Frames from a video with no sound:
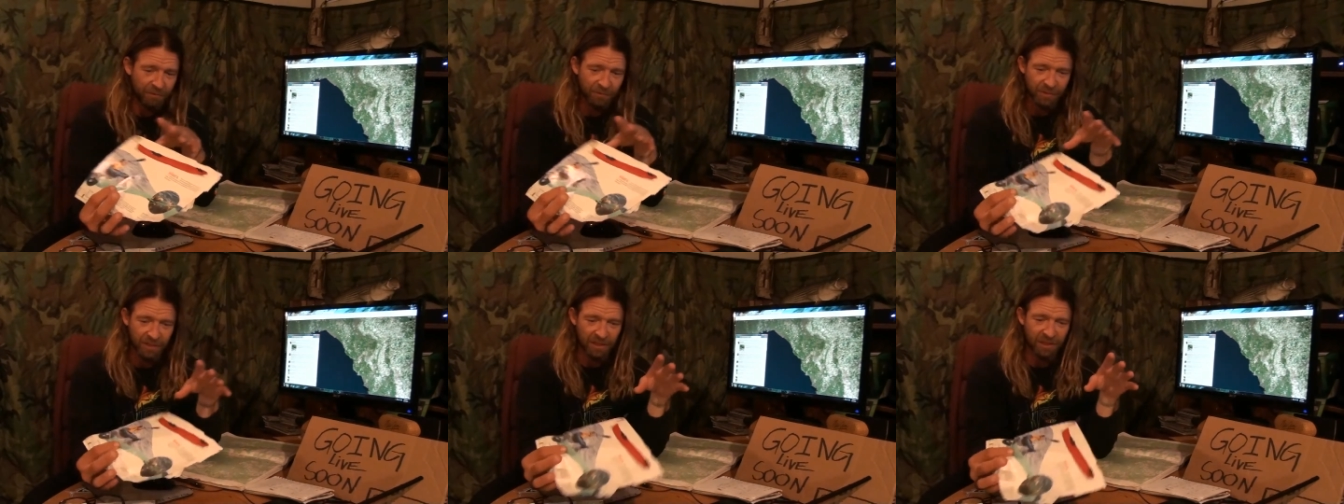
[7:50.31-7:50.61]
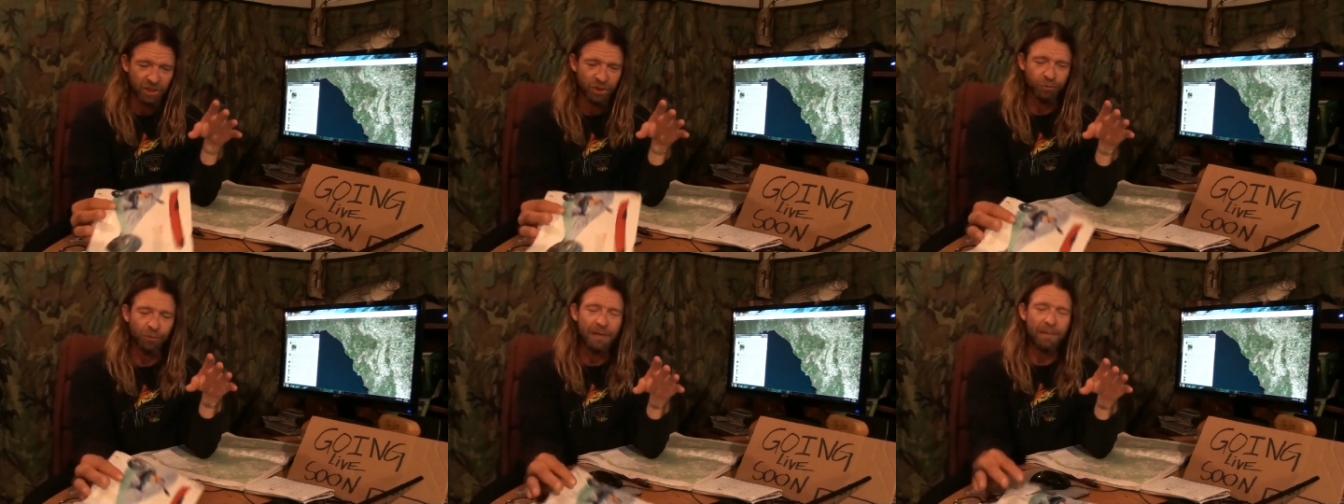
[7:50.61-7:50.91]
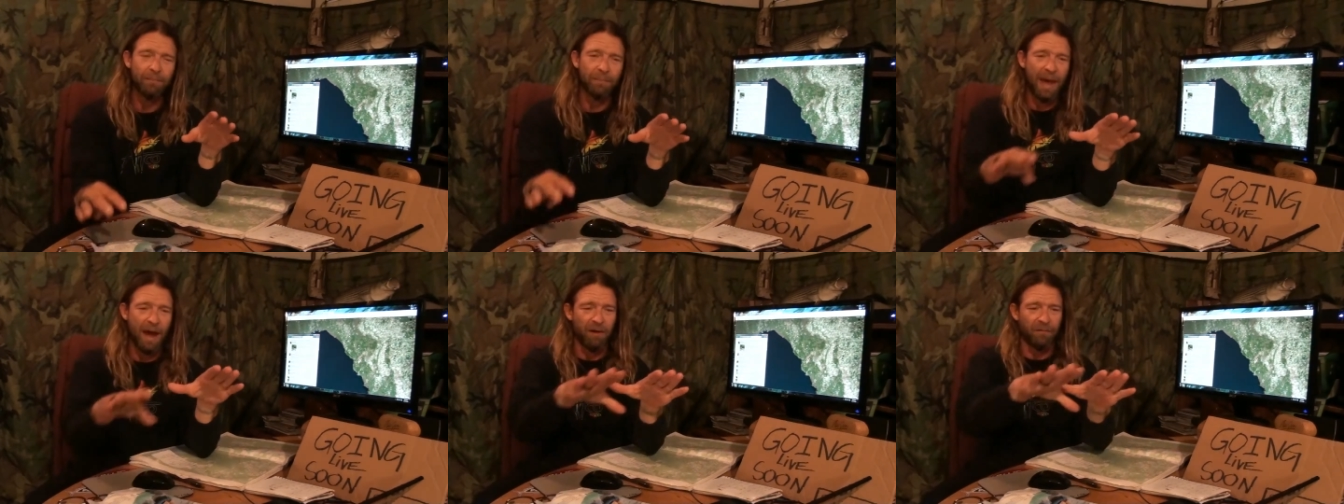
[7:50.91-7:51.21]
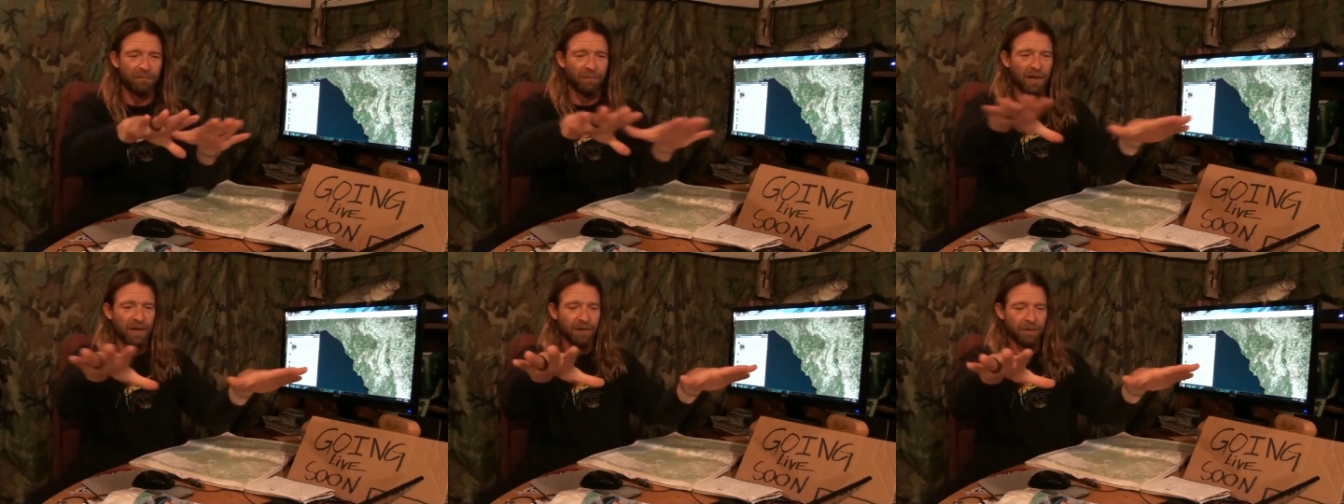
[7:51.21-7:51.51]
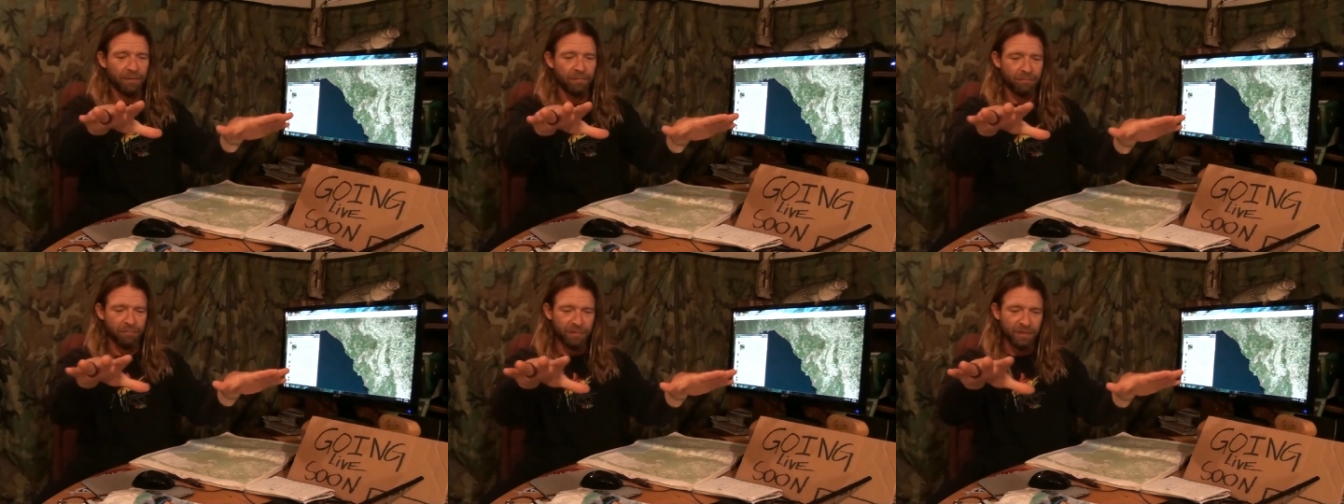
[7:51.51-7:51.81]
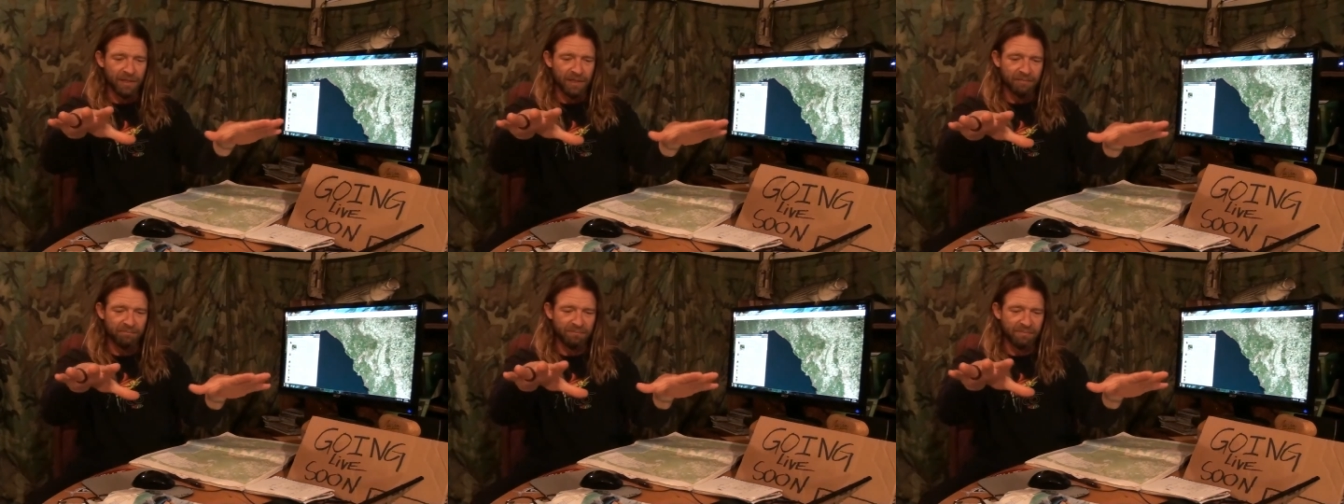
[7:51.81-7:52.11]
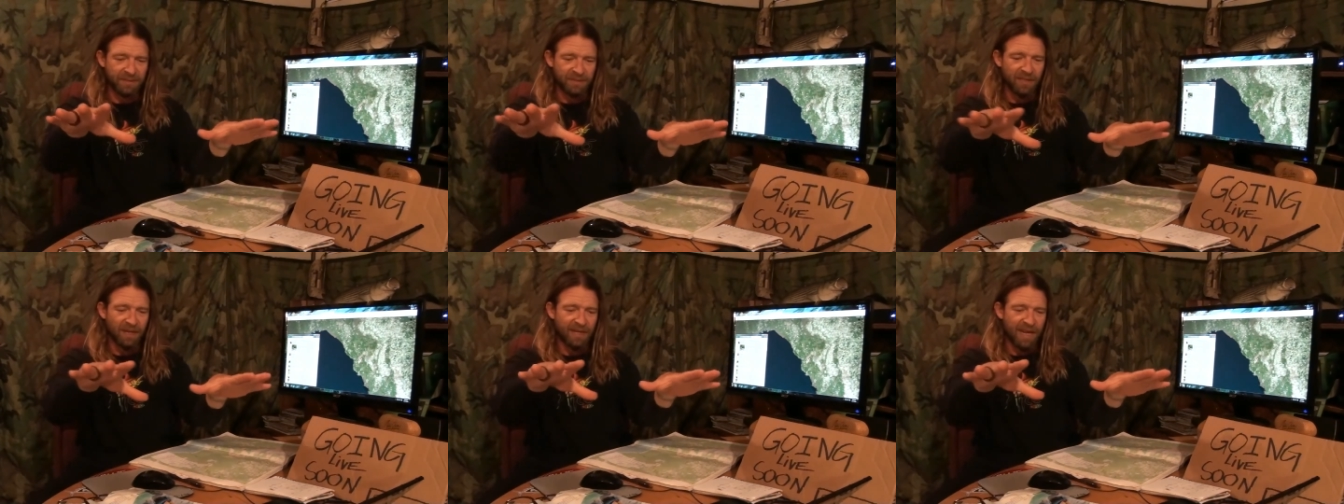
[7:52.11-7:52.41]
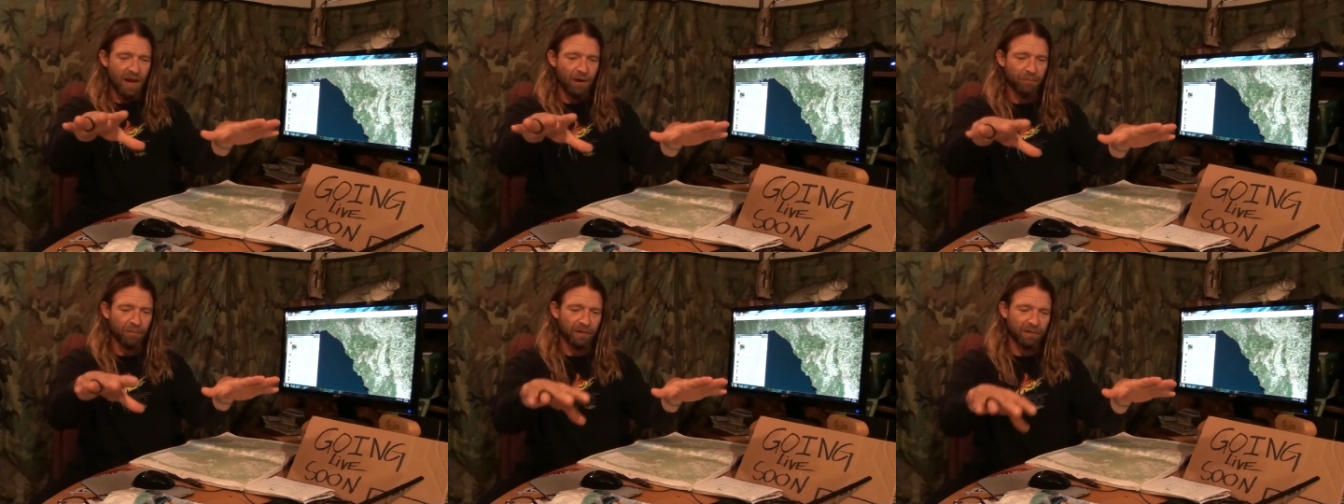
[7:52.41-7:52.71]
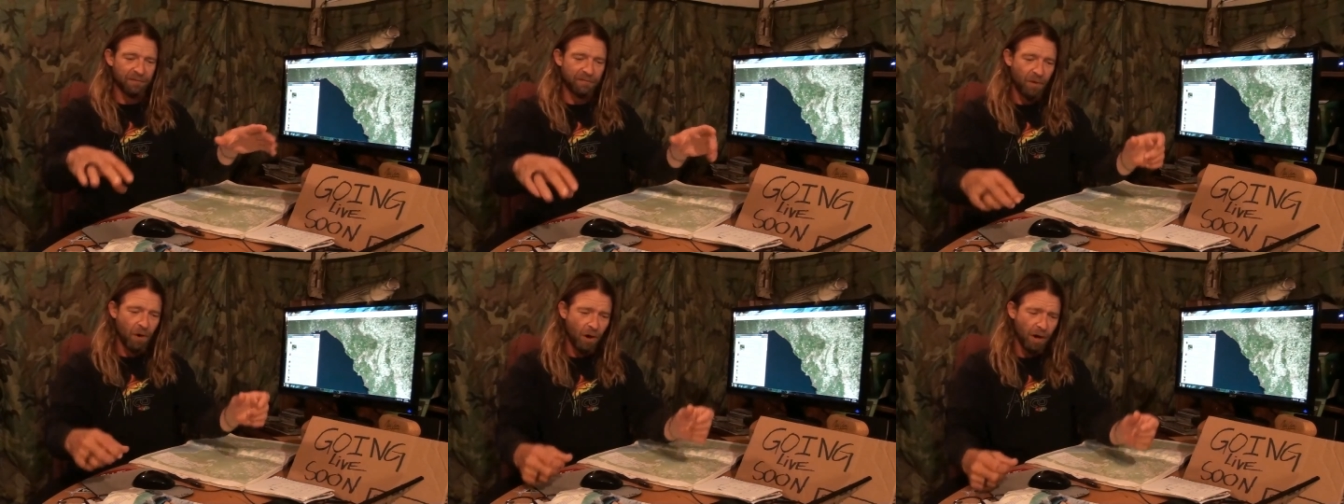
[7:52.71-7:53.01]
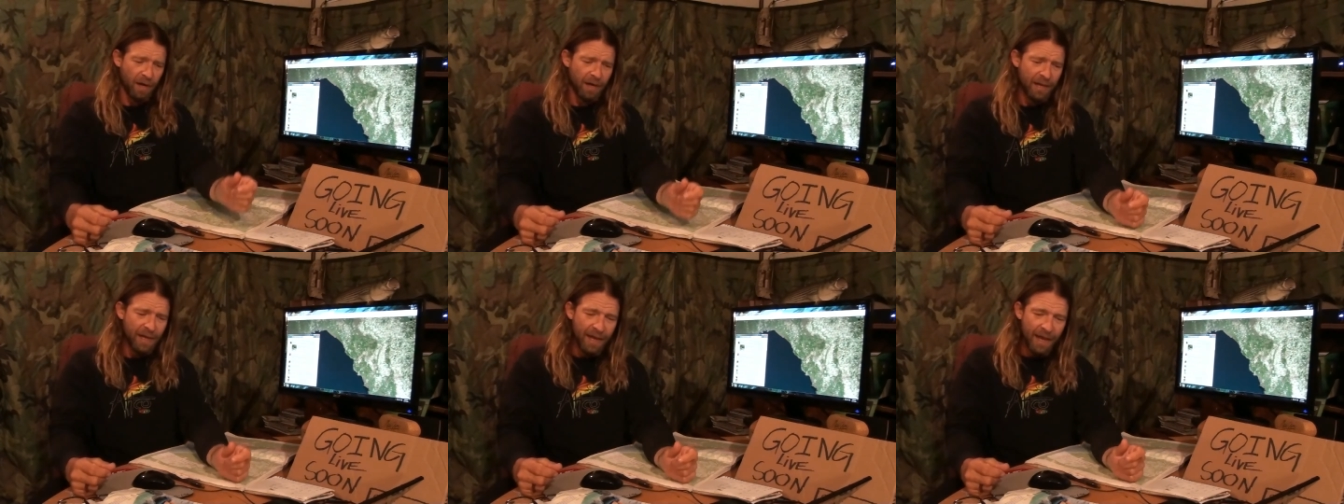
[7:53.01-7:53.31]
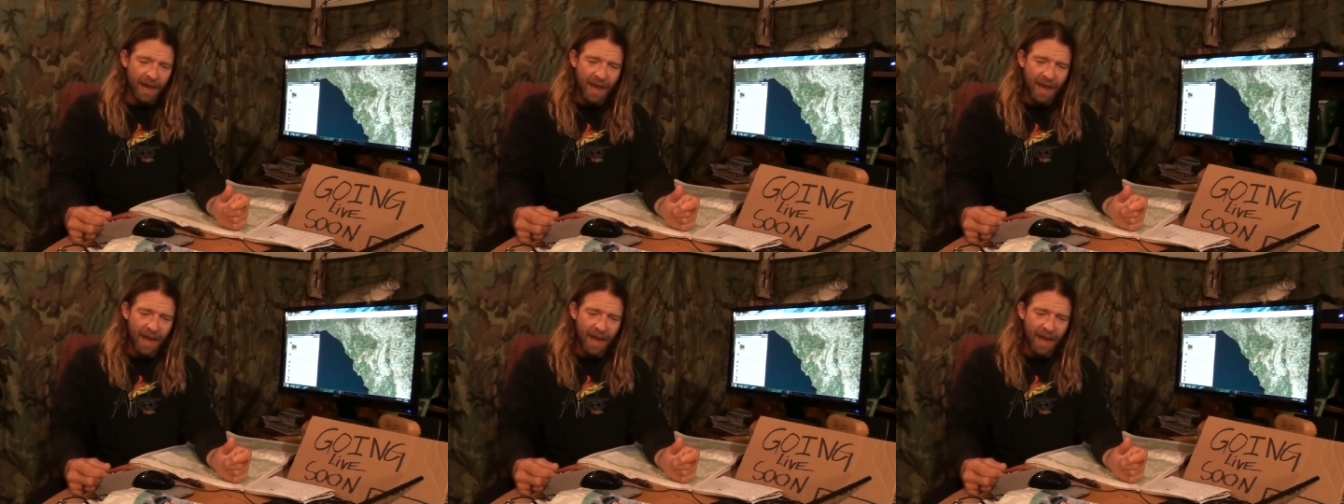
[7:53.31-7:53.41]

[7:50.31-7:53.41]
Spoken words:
It was extreme bow flare, really stuck out really far,